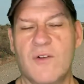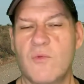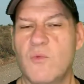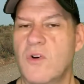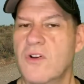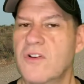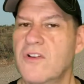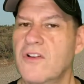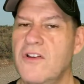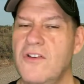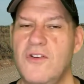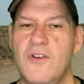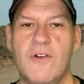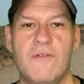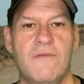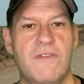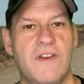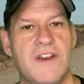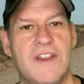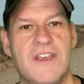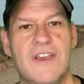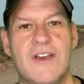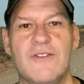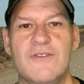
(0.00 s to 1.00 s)
We're going to do a
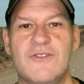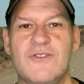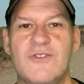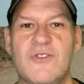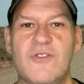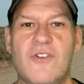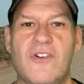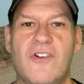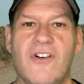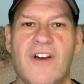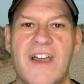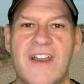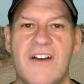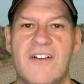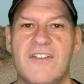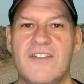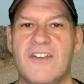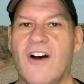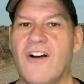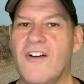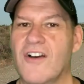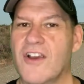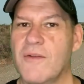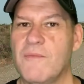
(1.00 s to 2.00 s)
video sooner or later
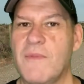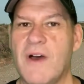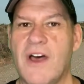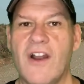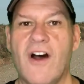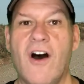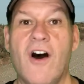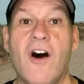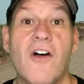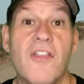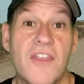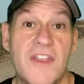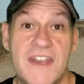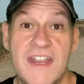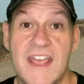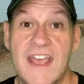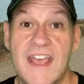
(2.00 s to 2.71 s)
talking about all the dead